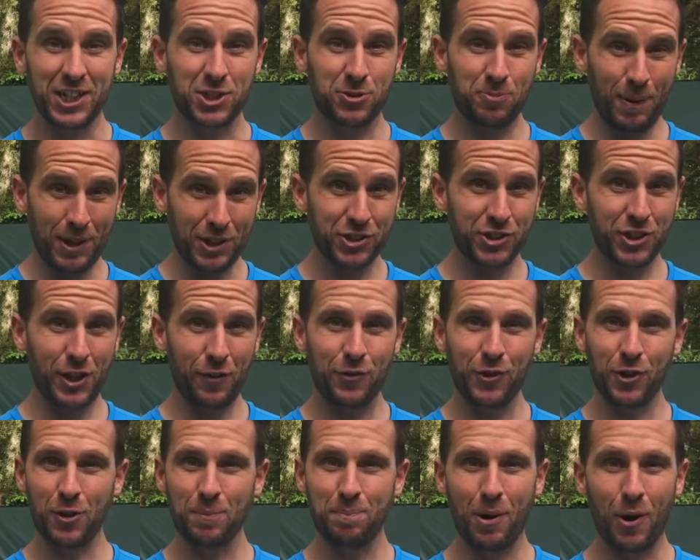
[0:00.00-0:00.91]
especially
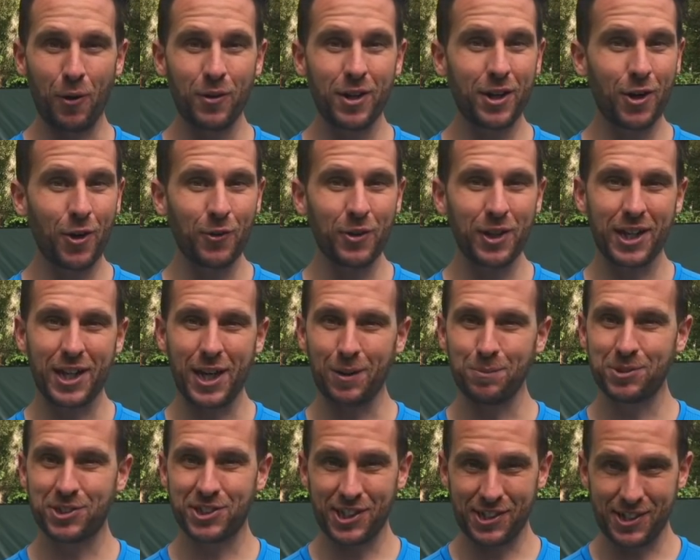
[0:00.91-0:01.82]
if your opponent only
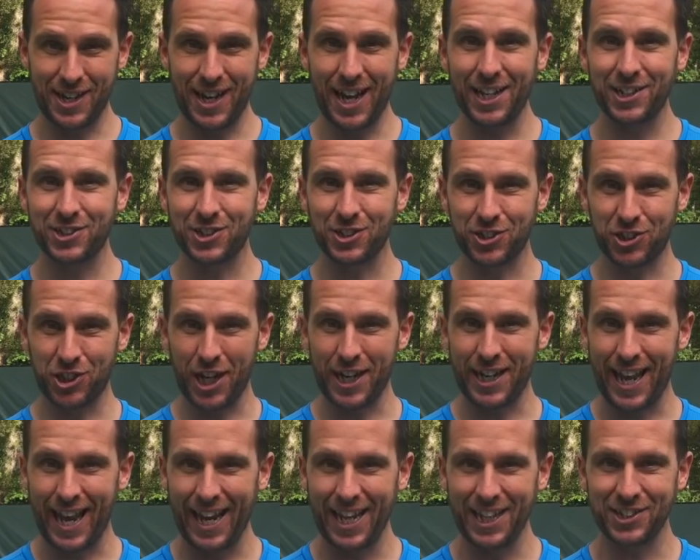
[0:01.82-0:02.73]
comes to the net to
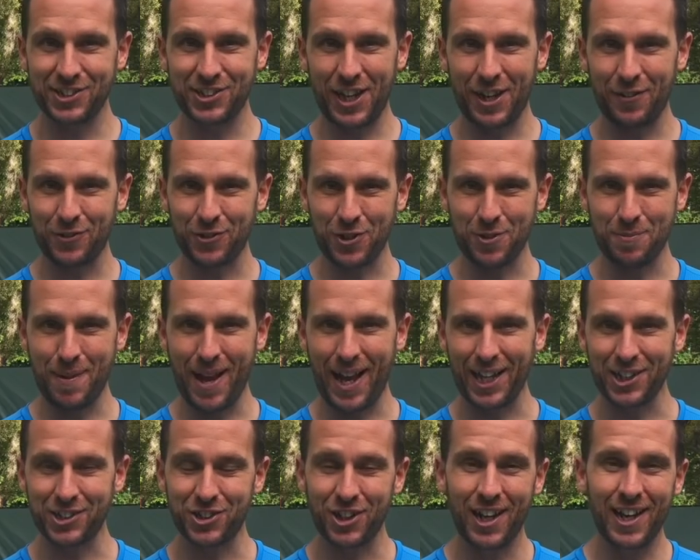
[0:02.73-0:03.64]
shake hands after a
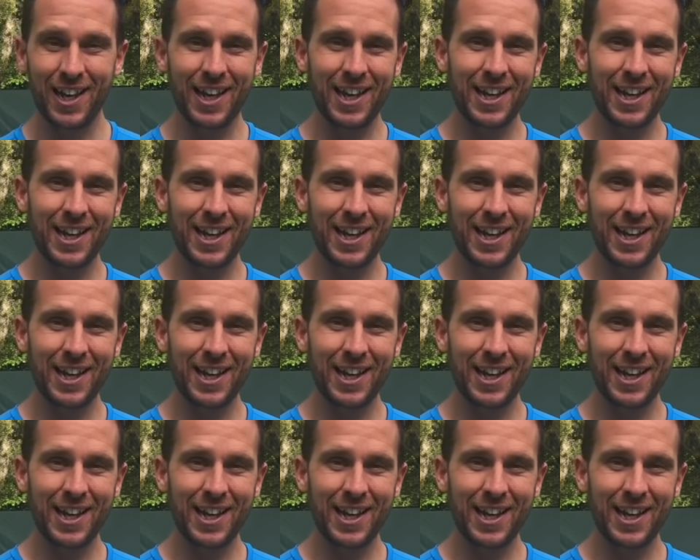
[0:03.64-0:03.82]
match.